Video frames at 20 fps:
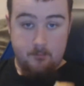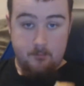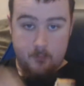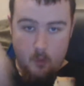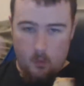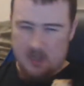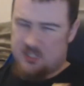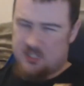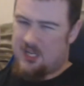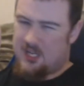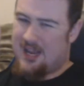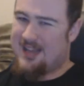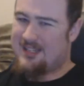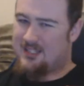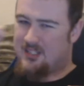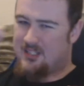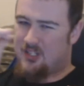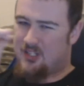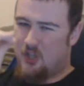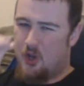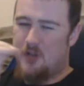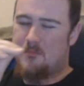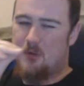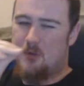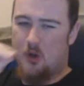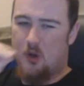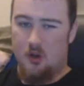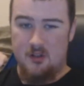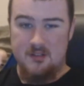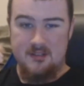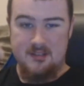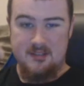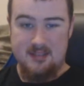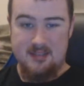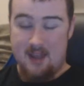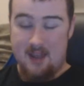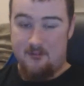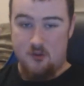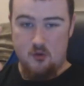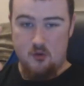which is good because
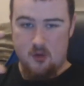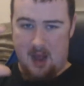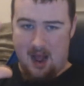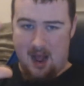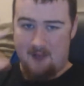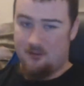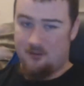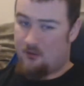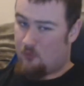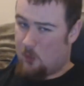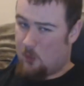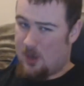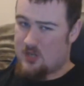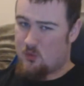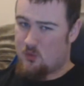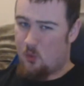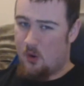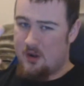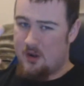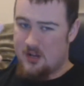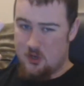if you have a rich one,